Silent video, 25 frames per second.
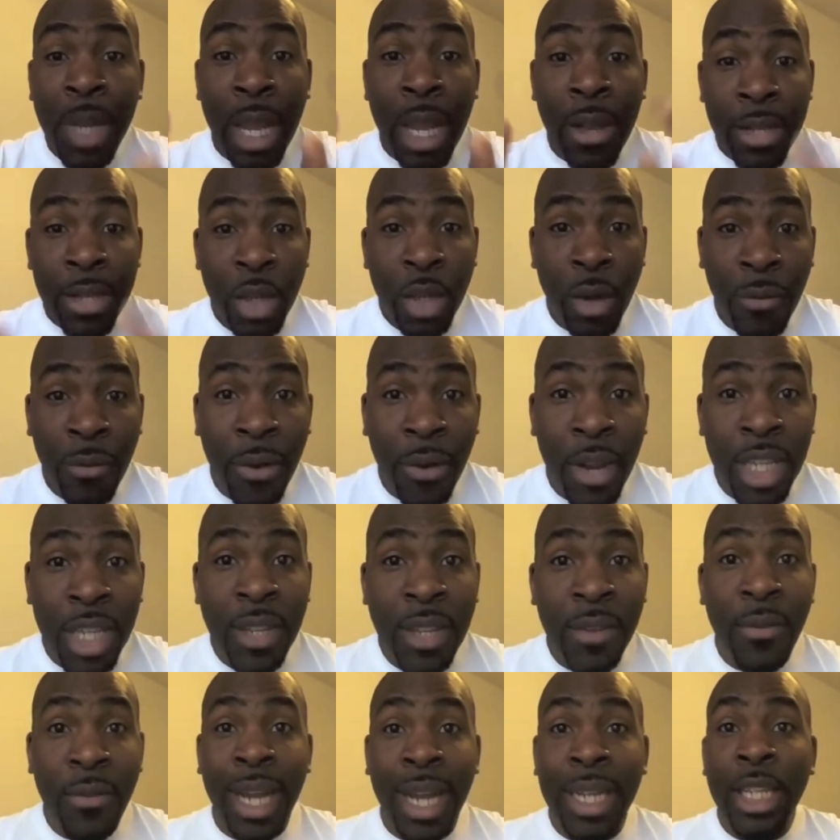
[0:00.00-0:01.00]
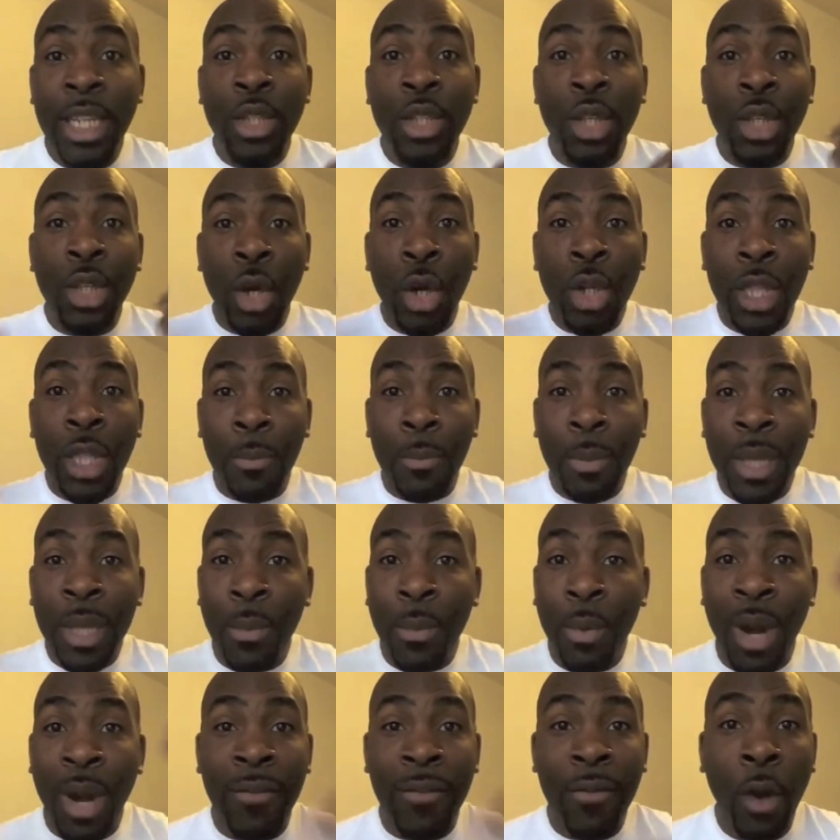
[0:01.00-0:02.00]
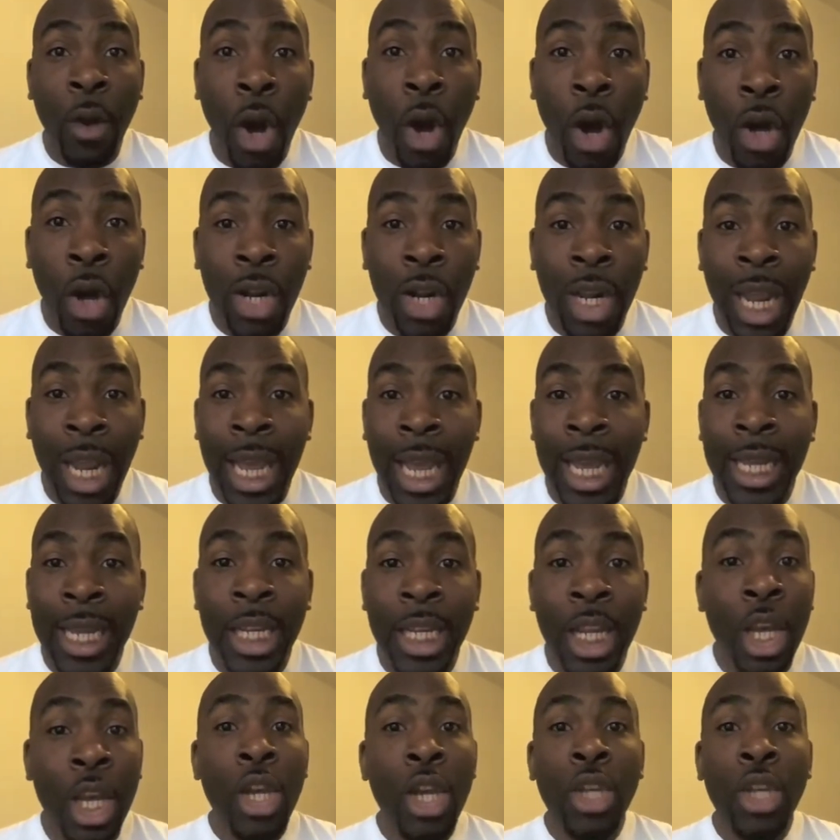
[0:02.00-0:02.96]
So first of all, I need to know the people I've got online.